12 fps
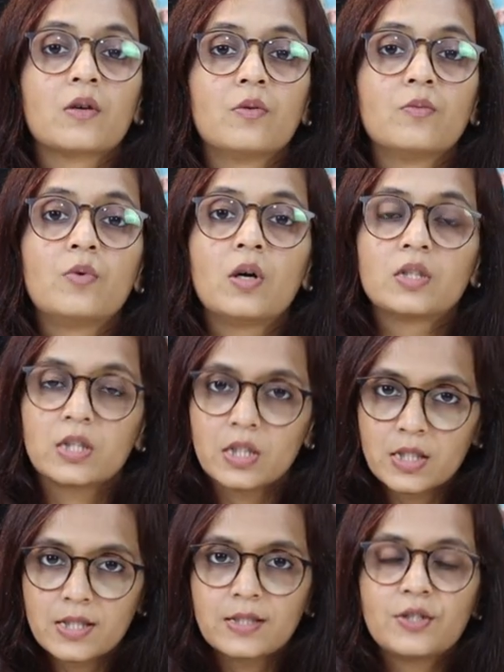What
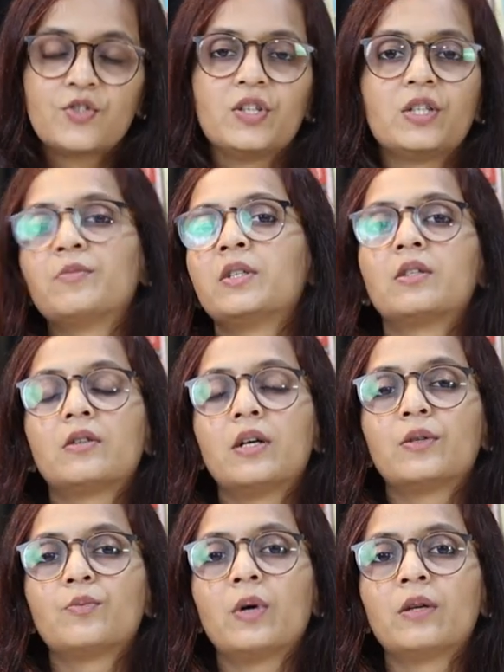is the treatment
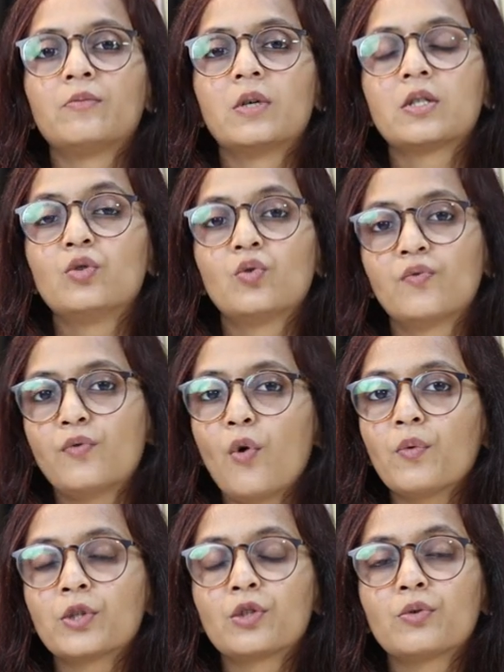that one must look
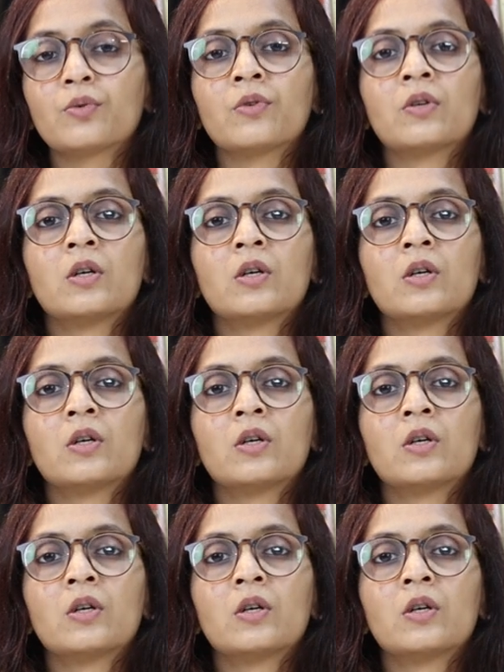forward to?